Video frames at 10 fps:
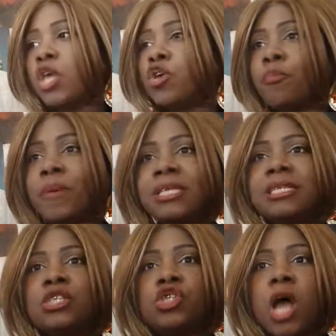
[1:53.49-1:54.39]
Your
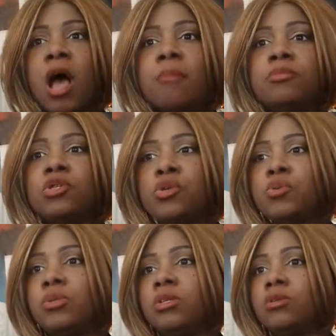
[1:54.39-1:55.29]
business job
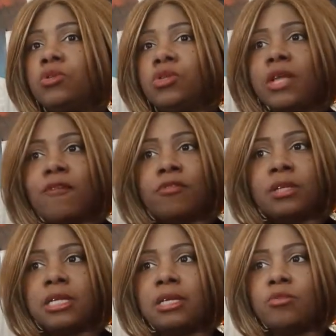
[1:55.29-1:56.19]
suits should
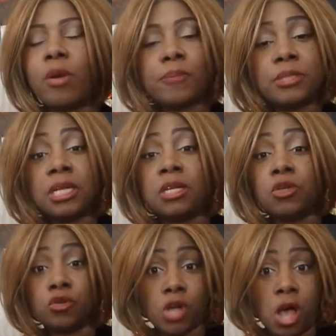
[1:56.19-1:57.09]
definitely represent
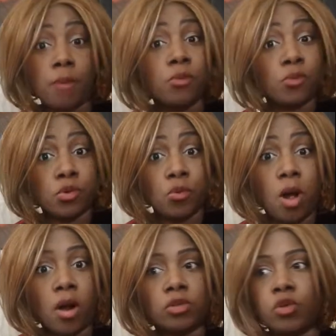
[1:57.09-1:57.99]
your job and who you
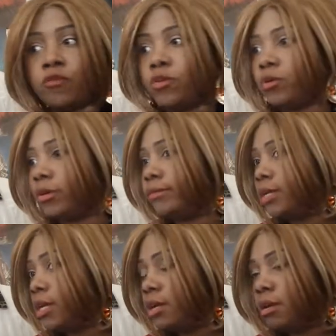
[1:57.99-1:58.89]
are. So if you're
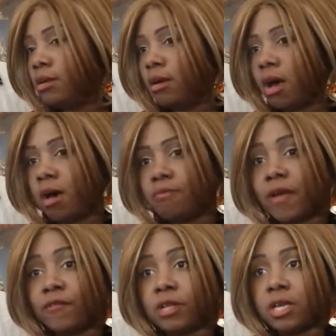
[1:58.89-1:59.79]

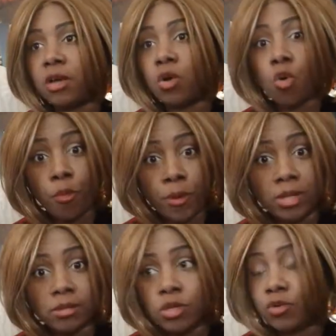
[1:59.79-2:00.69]
definitely a
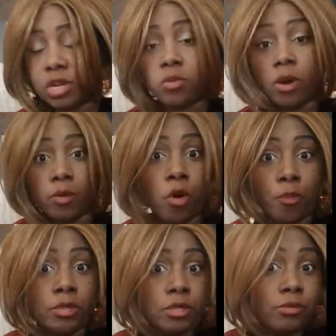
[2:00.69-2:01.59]
corporate, then you need to wear a
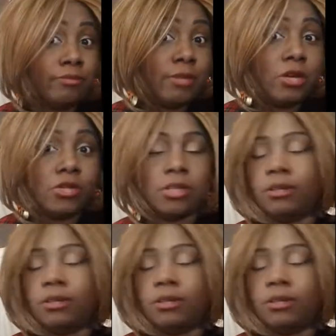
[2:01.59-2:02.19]
corporate suit. There's